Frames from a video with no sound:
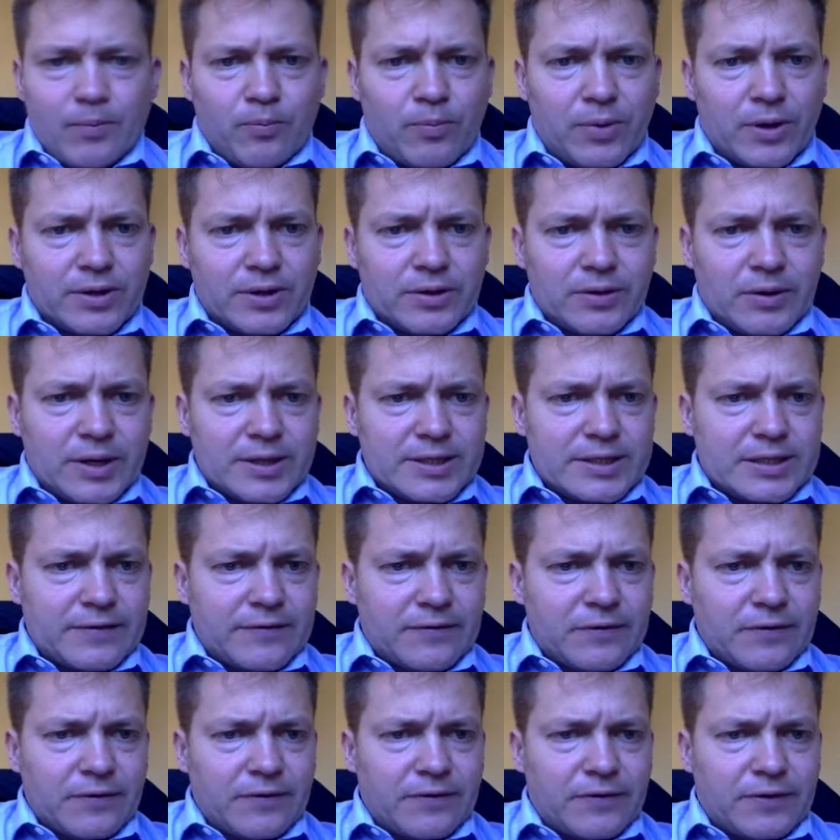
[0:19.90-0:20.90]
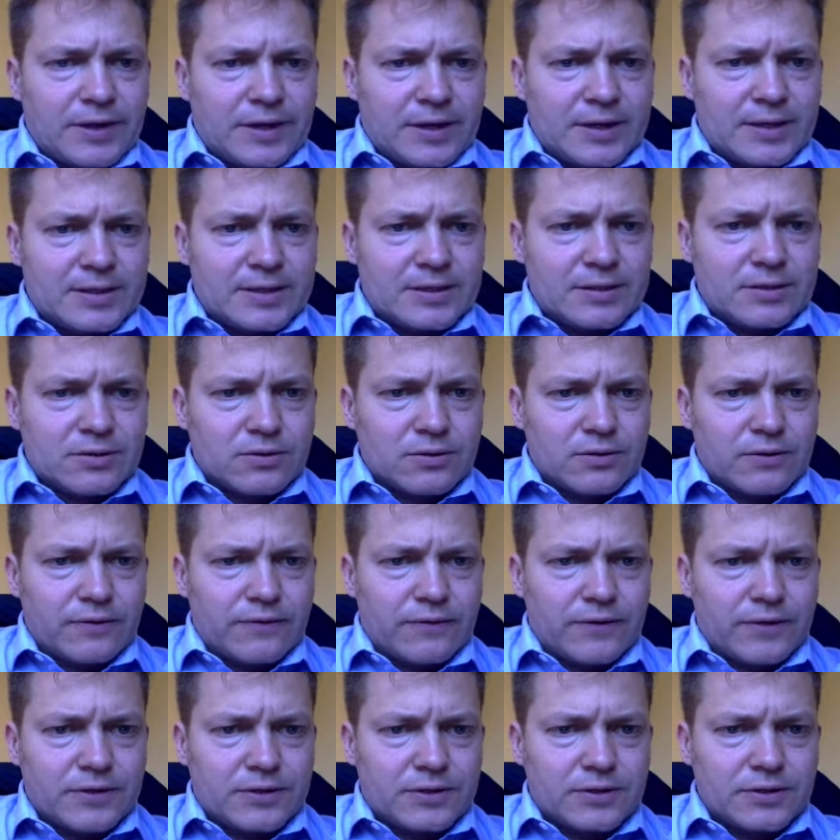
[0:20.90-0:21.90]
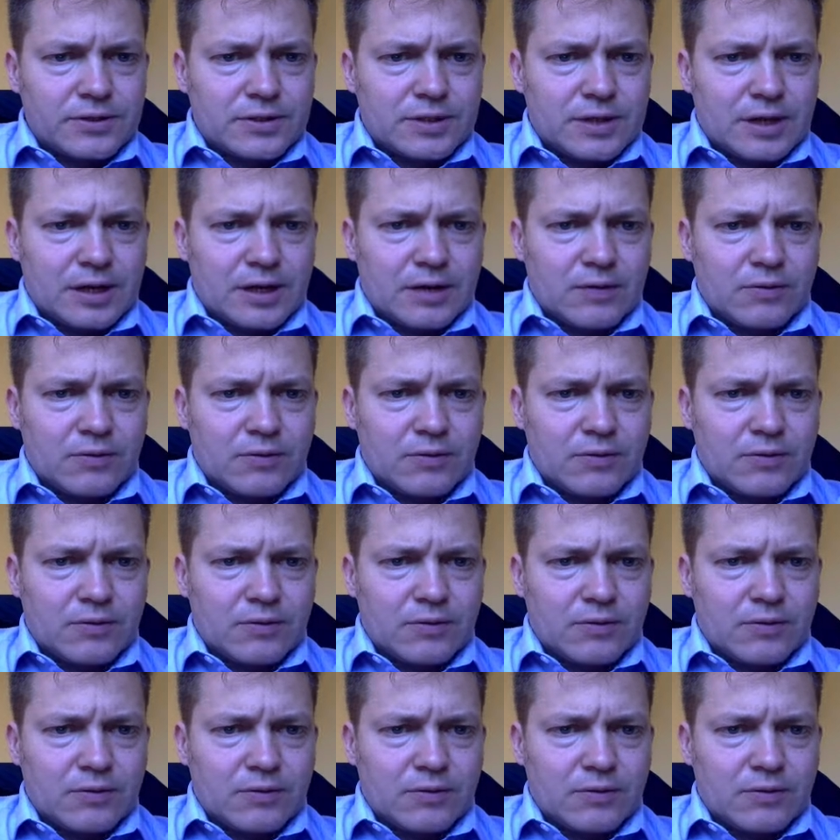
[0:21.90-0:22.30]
But there are several things or features that